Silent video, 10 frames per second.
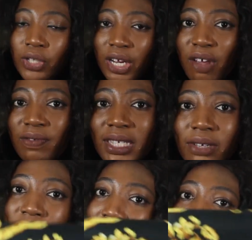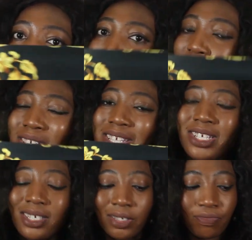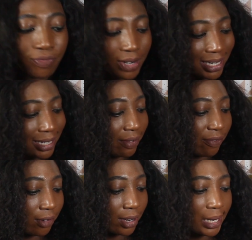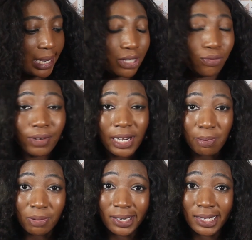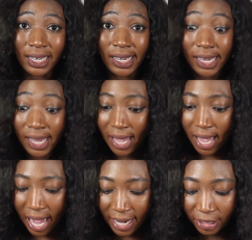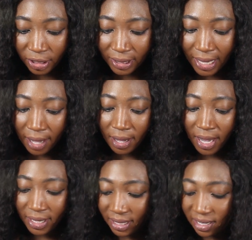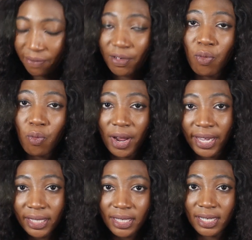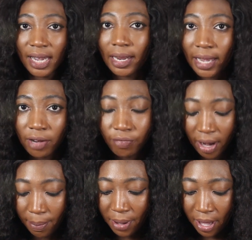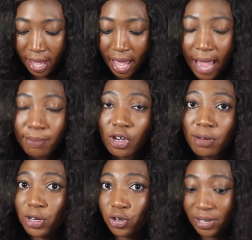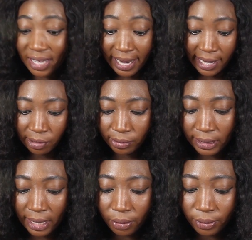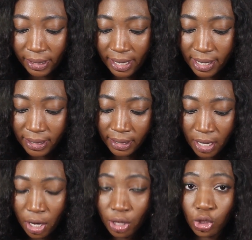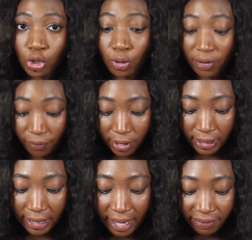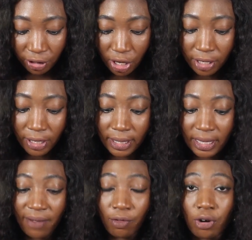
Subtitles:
So I love a silk head wrap because it's just really different, it's really pretty, and it's a different way to tie a head wrap. I'm going to be doing the halo style with this. So the first thing I've done is I've